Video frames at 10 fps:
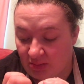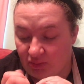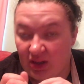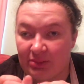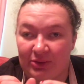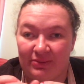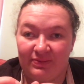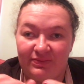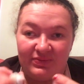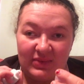Primer.
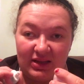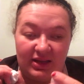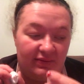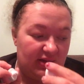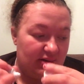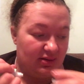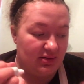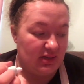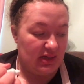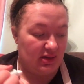Love it.
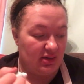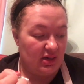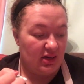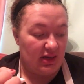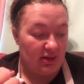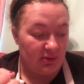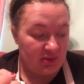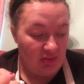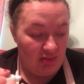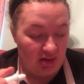It holds
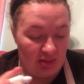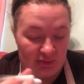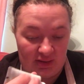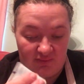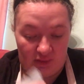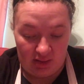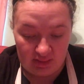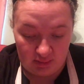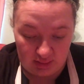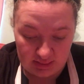my makeup on very
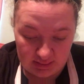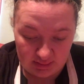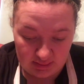good,